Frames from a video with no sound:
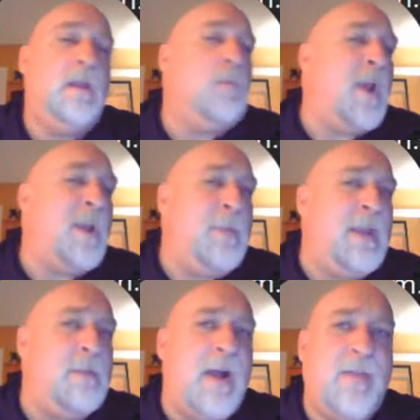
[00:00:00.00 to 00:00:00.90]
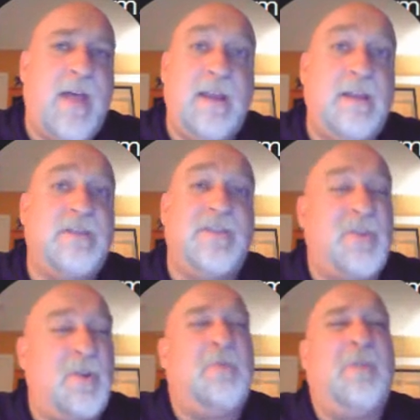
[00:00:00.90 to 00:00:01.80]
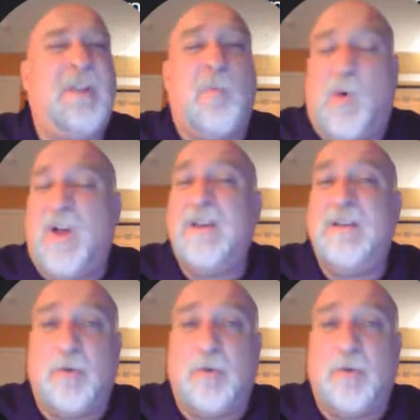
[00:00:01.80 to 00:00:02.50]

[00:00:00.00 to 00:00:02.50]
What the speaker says: What I mean by that is there's only really one